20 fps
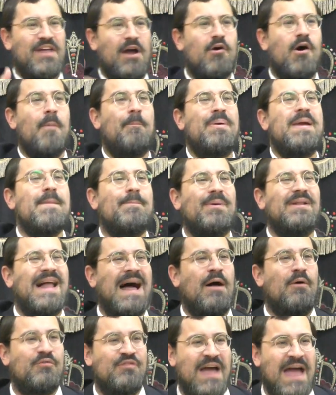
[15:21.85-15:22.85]
there are people
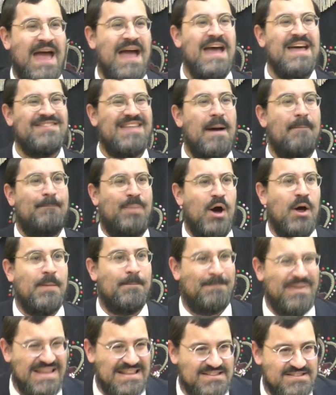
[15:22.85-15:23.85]
out there that burn
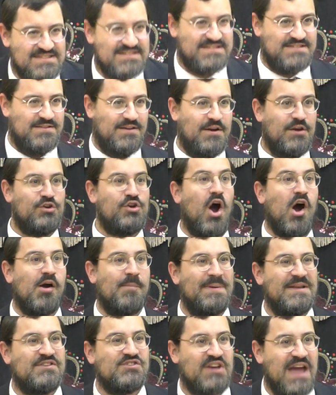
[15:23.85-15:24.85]
bins,
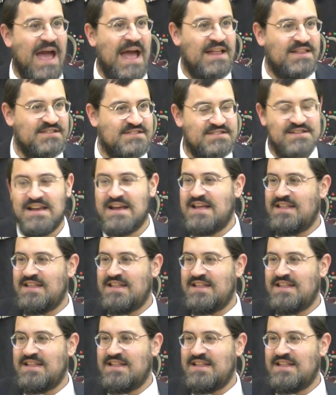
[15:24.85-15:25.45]
garbage cans.